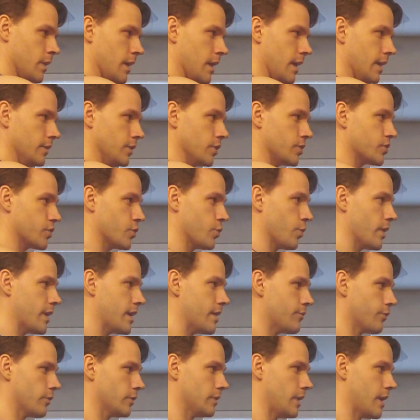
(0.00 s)
It looks
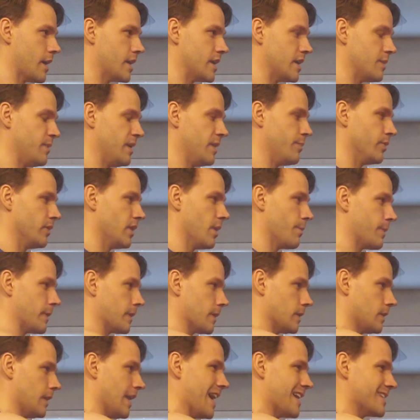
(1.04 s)
great for lining people up in
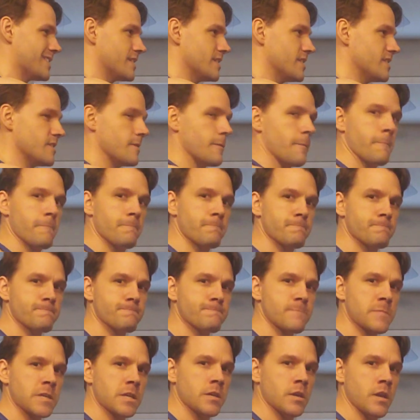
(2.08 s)
classes.
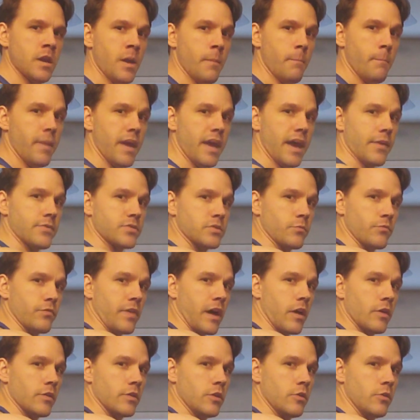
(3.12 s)
May have some
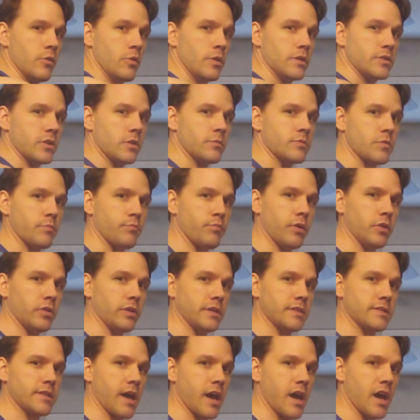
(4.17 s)
value in terms of
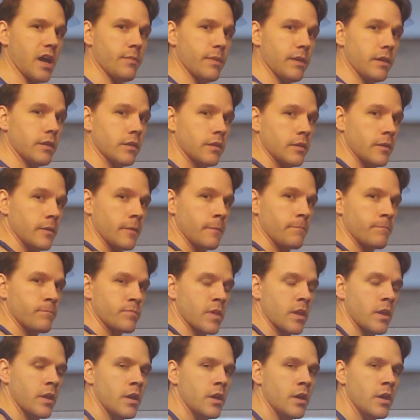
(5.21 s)
building timing,
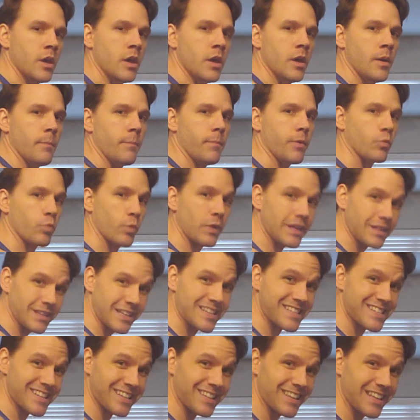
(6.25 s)
but
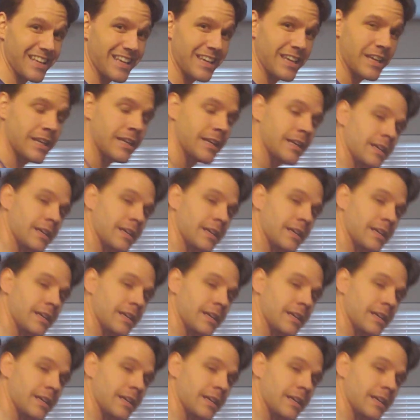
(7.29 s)
realistically,